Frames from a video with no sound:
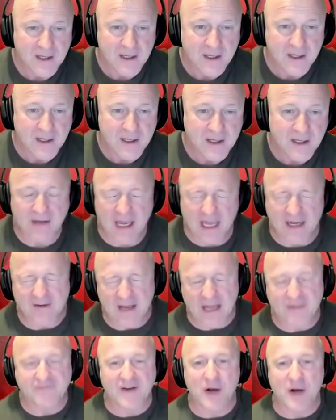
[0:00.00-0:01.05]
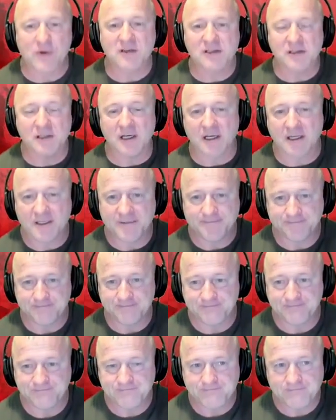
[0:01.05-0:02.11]
And folks, look,
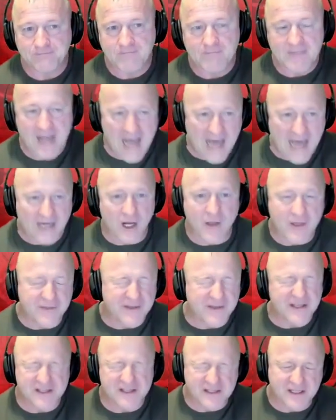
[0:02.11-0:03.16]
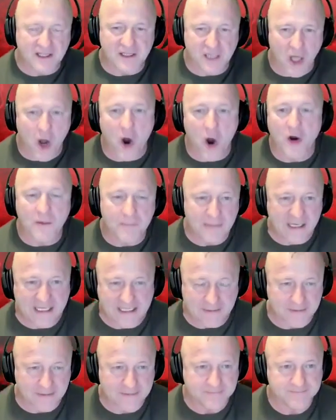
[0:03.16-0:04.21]
I know that this is a long
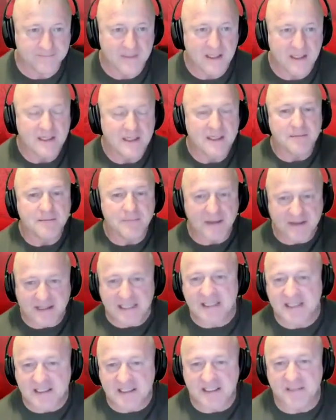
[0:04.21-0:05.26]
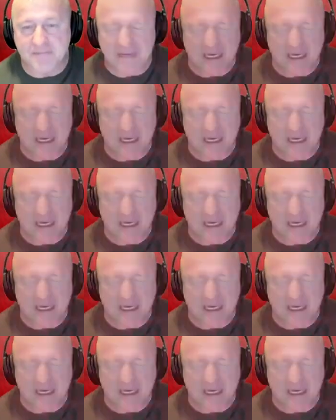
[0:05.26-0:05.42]
meme, but this is a